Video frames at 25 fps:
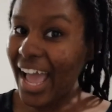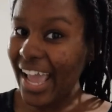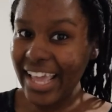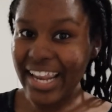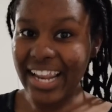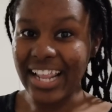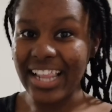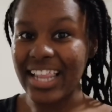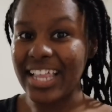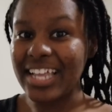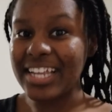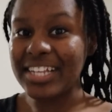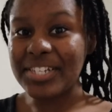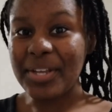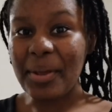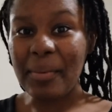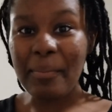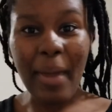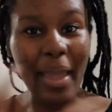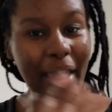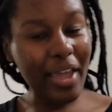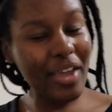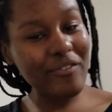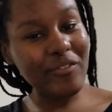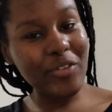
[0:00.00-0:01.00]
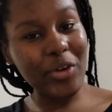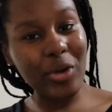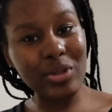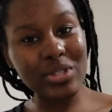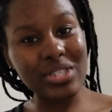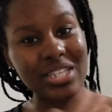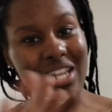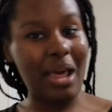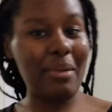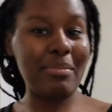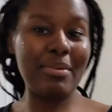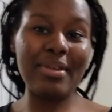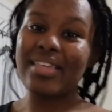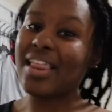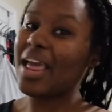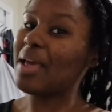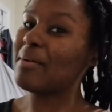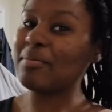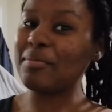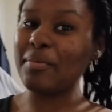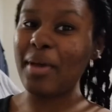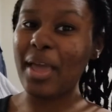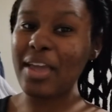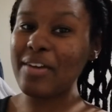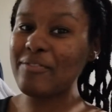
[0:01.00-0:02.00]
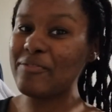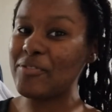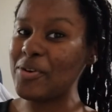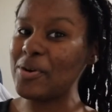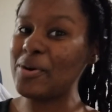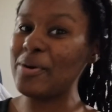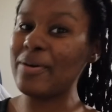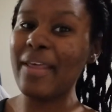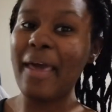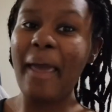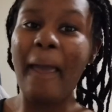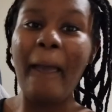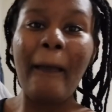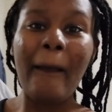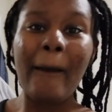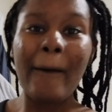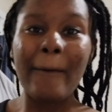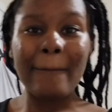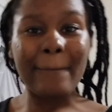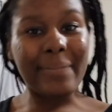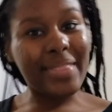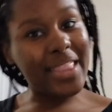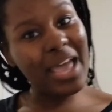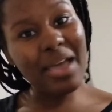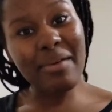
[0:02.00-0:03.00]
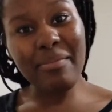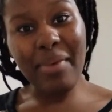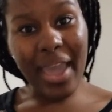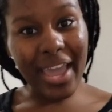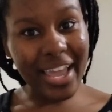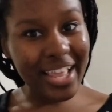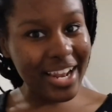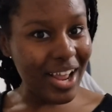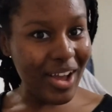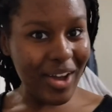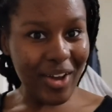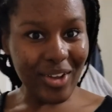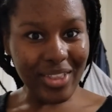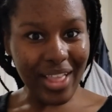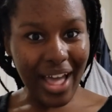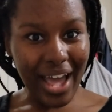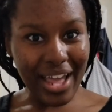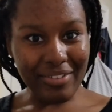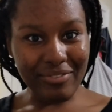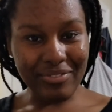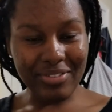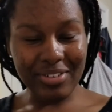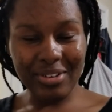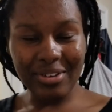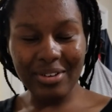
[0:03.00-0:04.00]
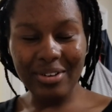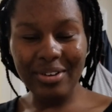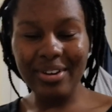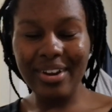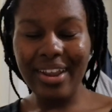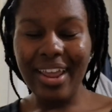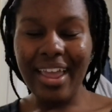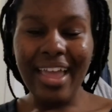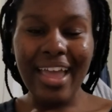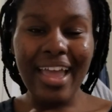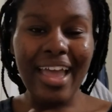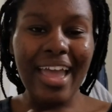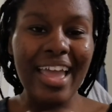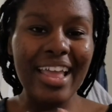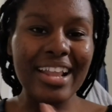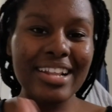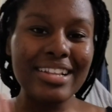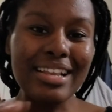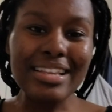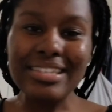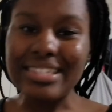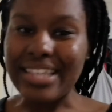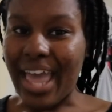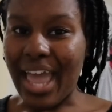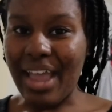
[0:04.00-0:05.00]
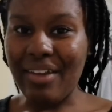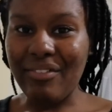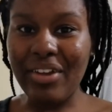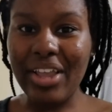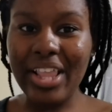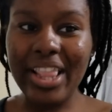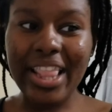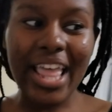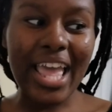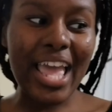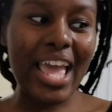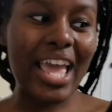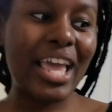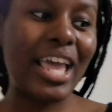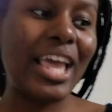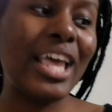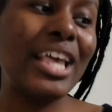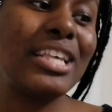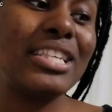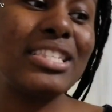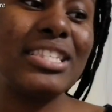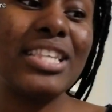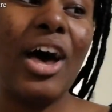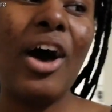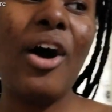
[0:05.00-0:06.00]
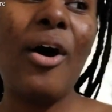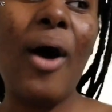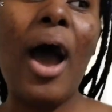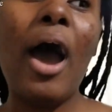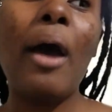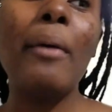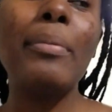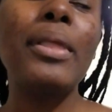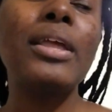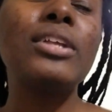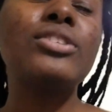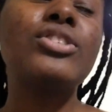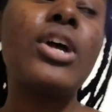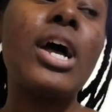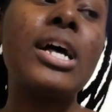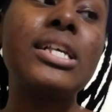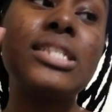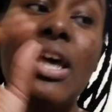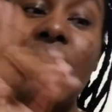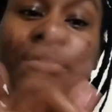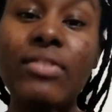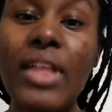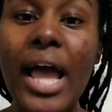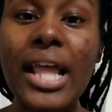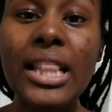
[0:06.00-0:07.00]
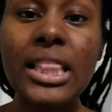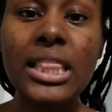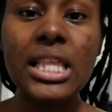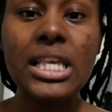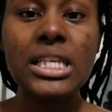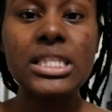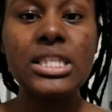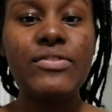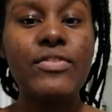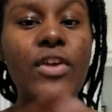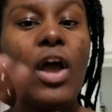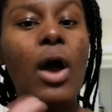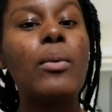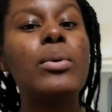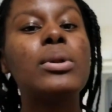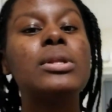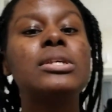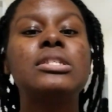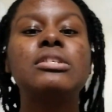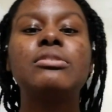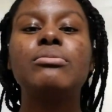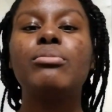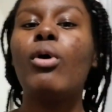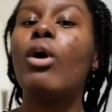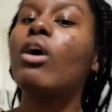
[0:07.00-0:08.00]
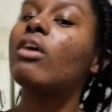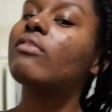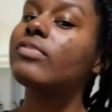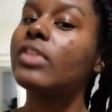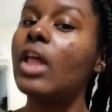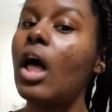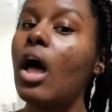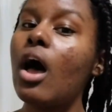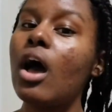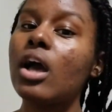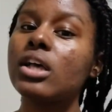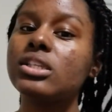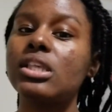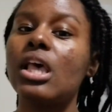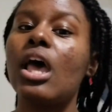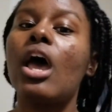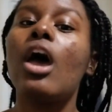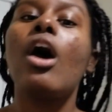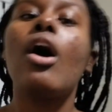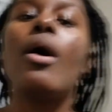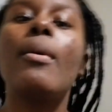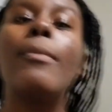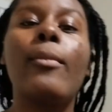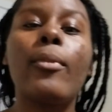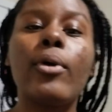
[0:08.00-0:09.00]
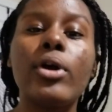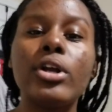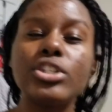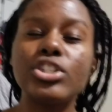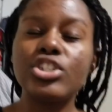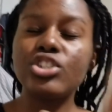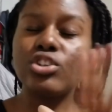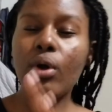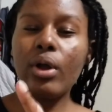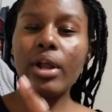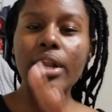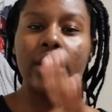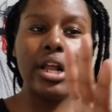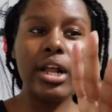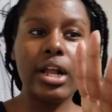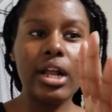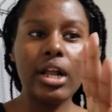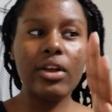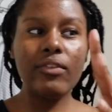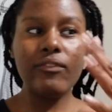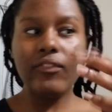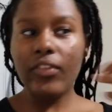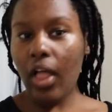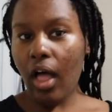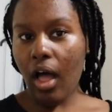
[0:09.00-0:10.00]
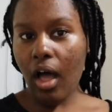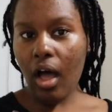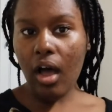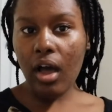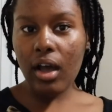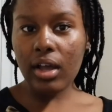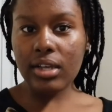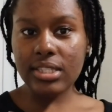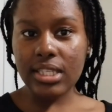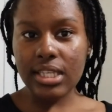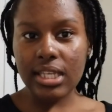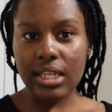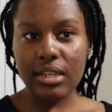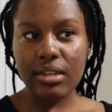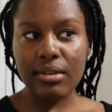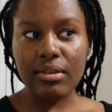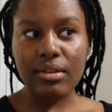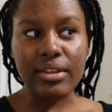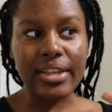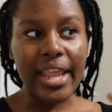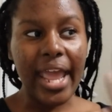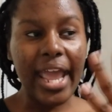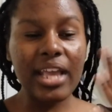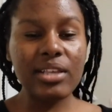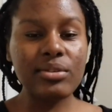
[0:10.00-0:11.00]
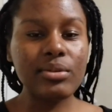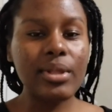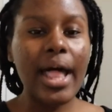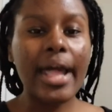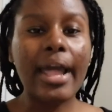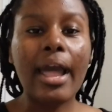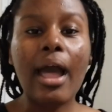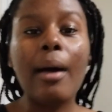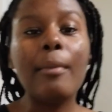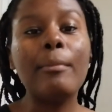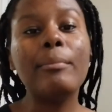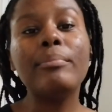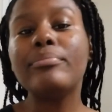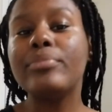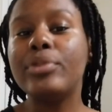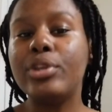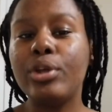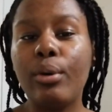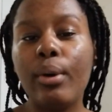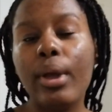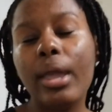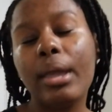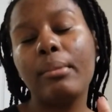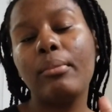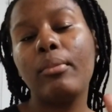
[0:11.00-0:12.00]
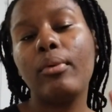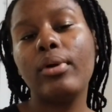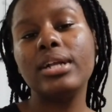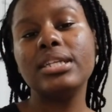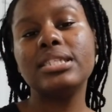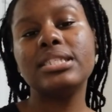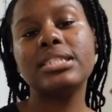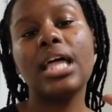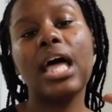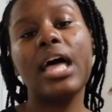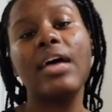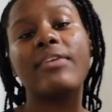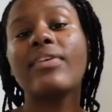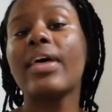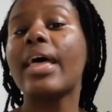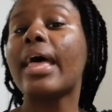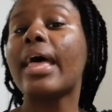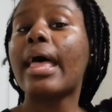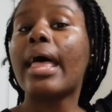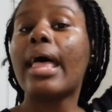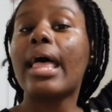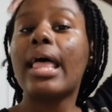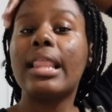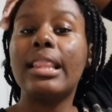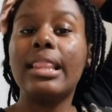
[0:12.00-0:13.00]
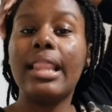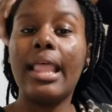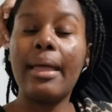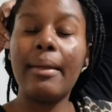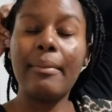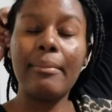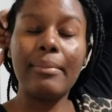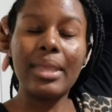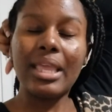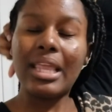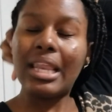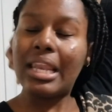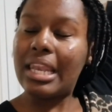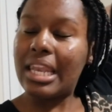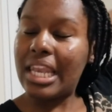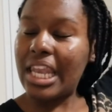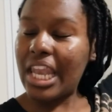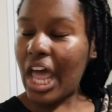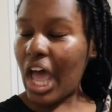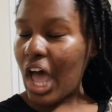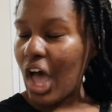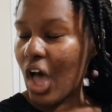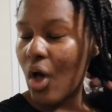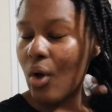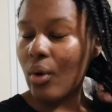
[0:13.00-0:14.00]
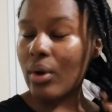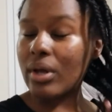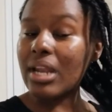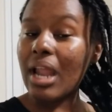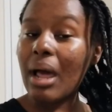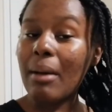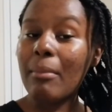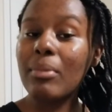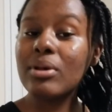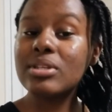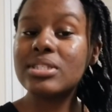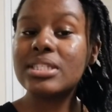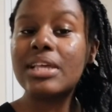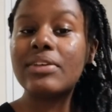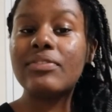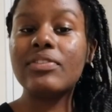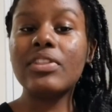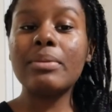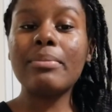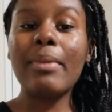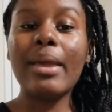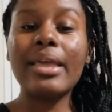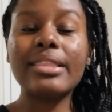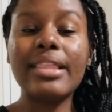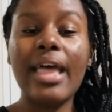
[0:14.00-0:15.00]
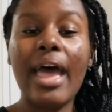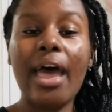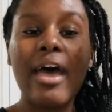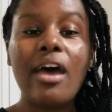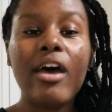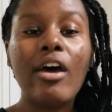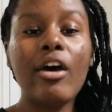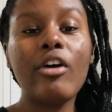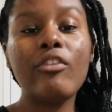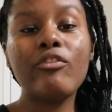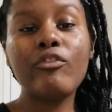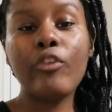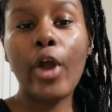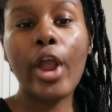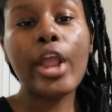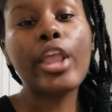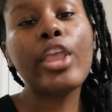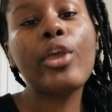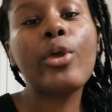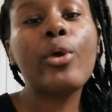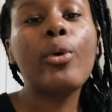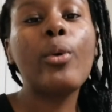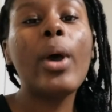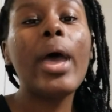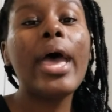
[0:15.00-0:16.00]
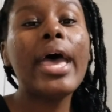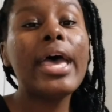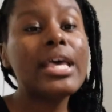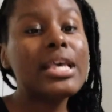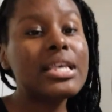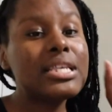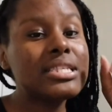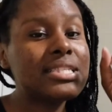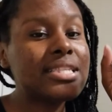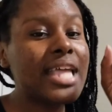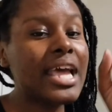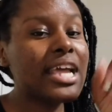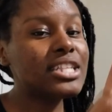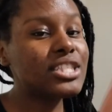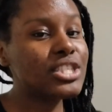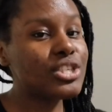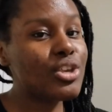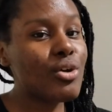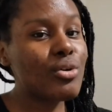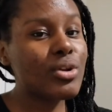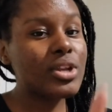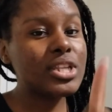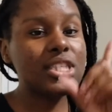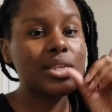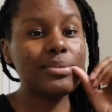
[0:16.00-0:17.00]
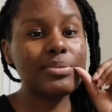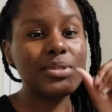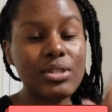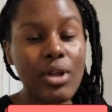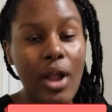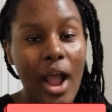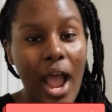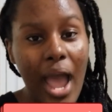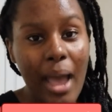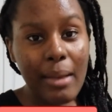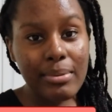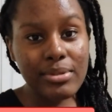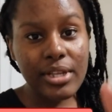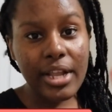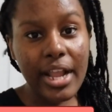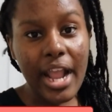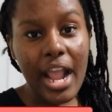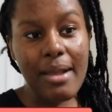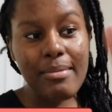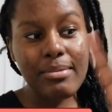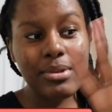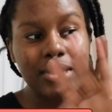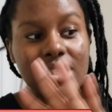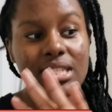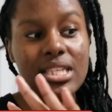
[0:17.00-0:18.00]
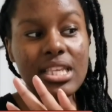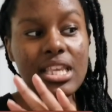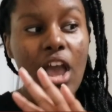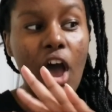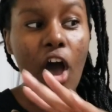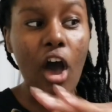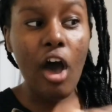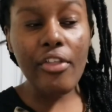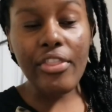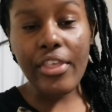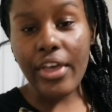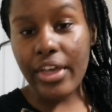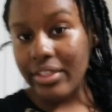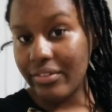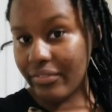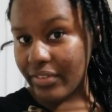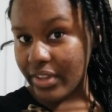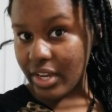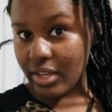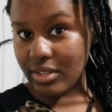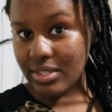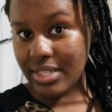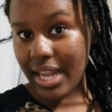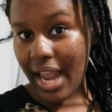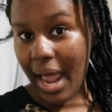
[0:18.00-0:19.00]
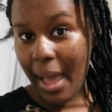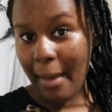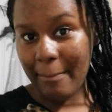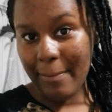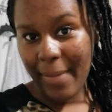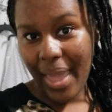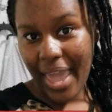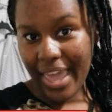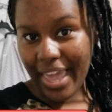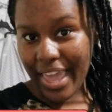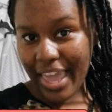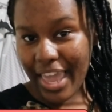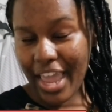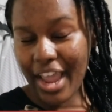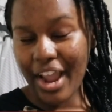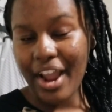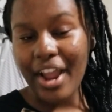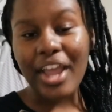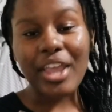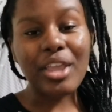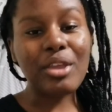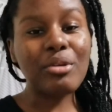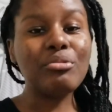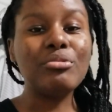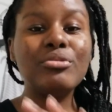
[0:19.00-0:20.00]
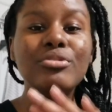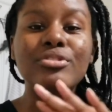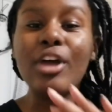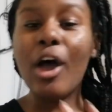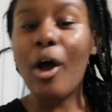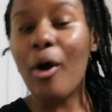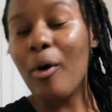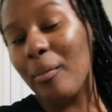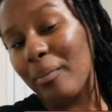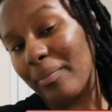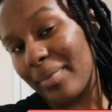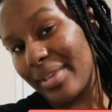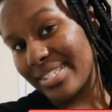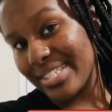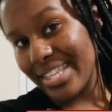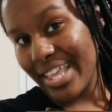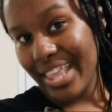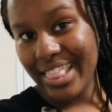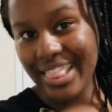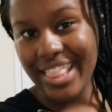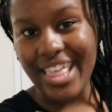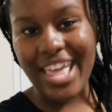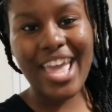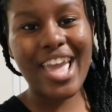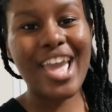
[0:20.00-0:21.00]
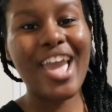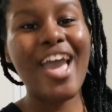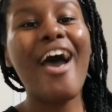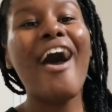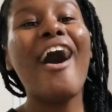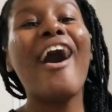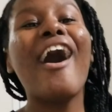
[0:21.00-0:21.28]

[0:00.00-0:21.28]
eating lunch, making food to not being able to make food, then making a whole lot of food, just everything. So I hope that you guys have liked this. If y'all want to see more vlogs, more shorter vlogs, and days where like I'm doing more stuff, let me know. And I'll most definitely make that for you. Stay tuned and subscribe so you're able to see all the other videos that I make here and you don't miss a thing.